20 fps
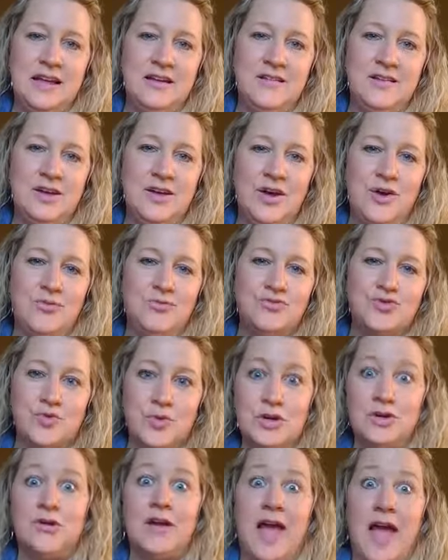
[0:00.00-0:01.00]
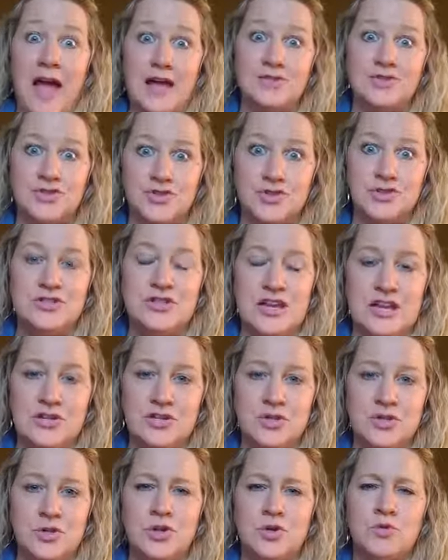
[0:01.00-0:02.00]
you know, drill casters
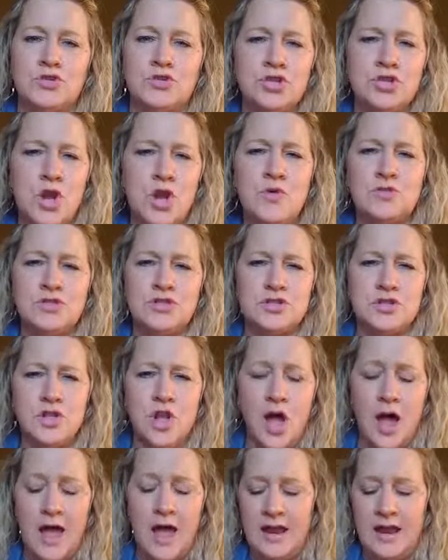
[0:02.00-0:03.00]
into it? There was no slot.